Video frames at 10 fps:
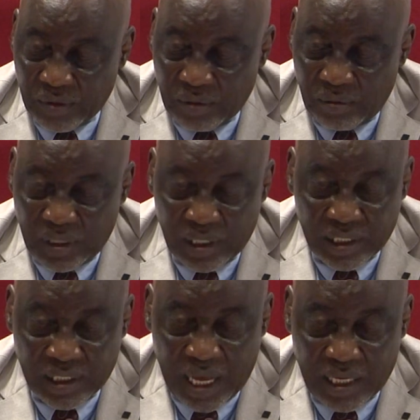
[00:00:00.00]
What a
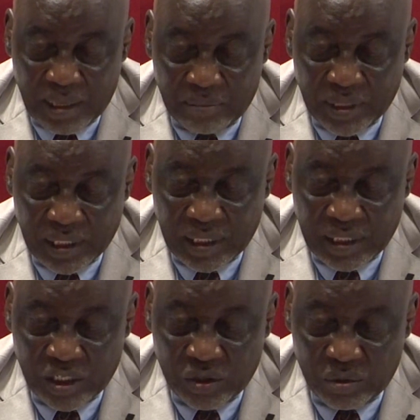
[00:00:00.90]
sad and
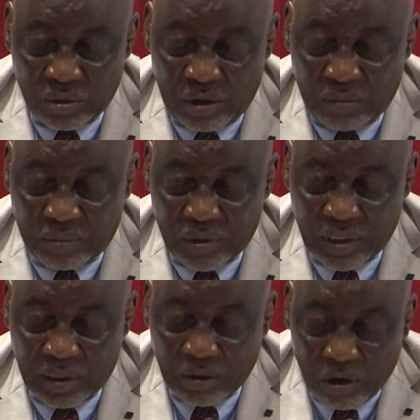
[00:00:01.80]
pathetic show of
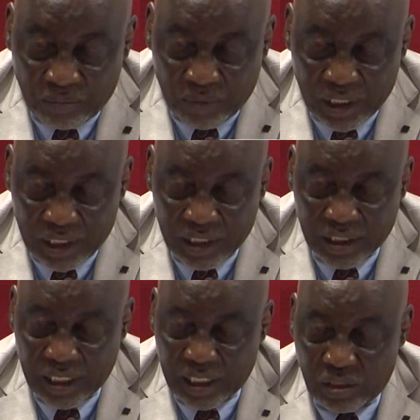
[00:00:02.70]

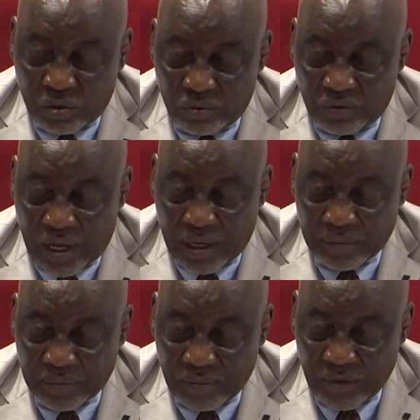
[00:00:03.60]
politics taken too far.
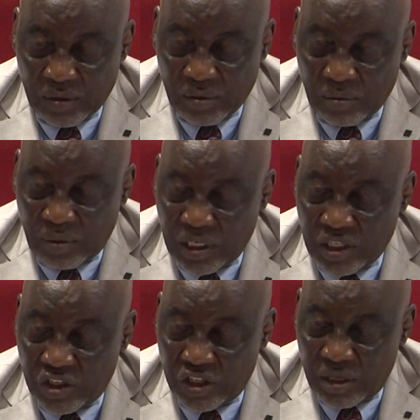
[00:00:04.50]
What
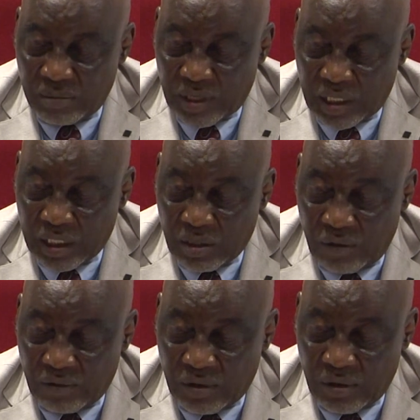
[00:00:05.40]
a shame that a
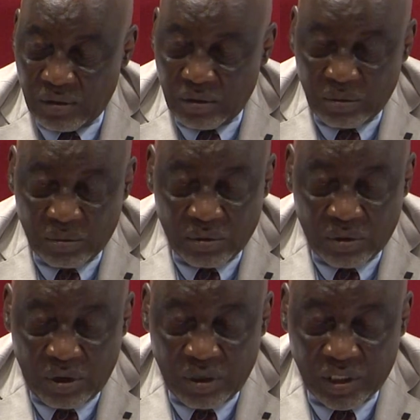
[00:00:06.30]
governor will
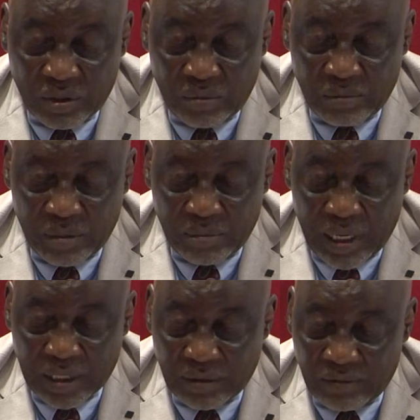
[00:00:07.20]
call his own
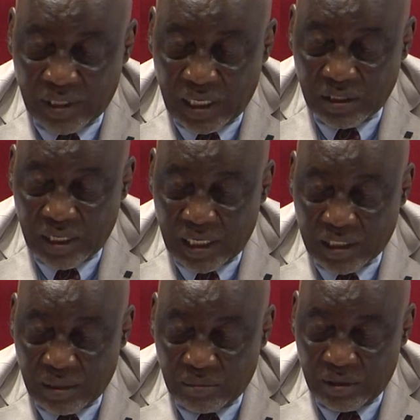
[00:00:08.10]
members of the National
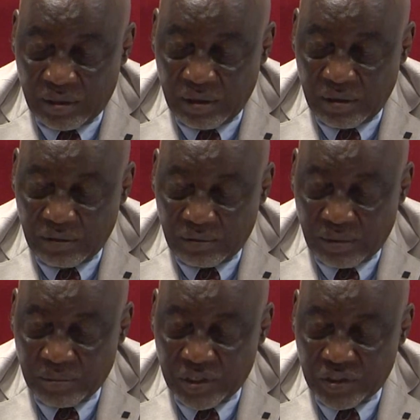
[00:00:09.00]
Assembly
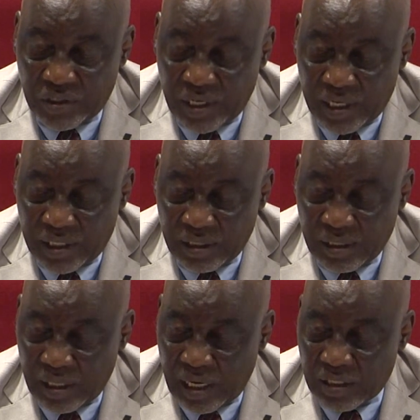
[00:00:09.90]
from his state
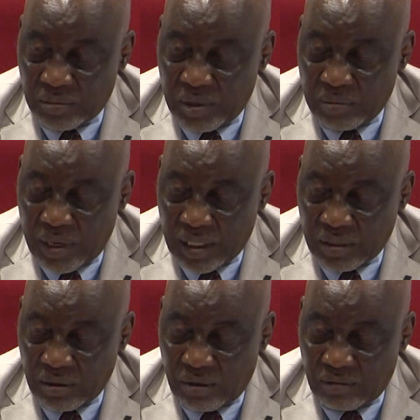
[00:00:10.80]
as
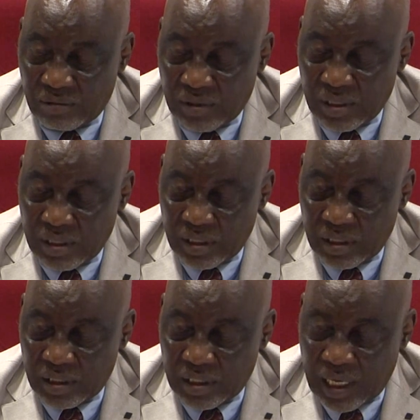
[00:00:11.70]
members of
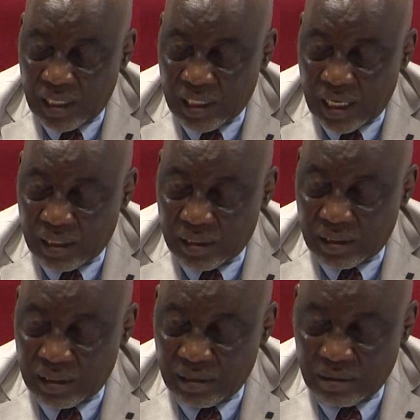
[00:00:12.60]

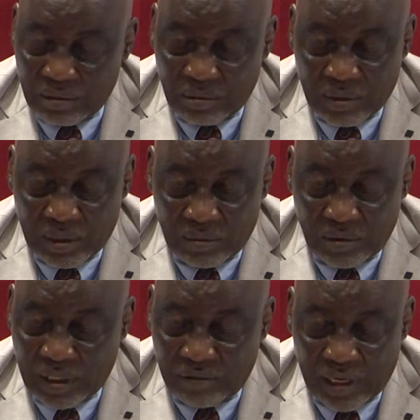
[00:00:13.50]
shenanigans, with
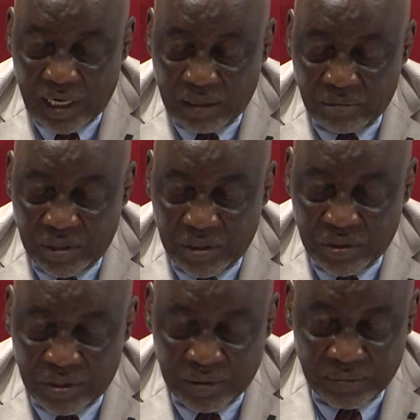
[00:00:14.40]
whatever that
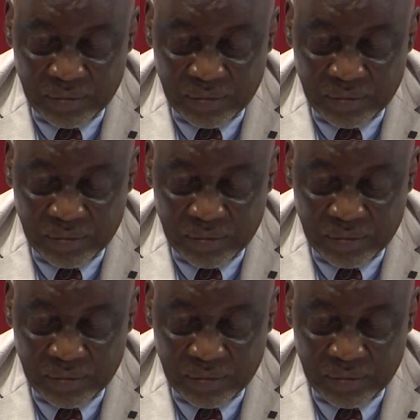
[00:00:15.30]
means.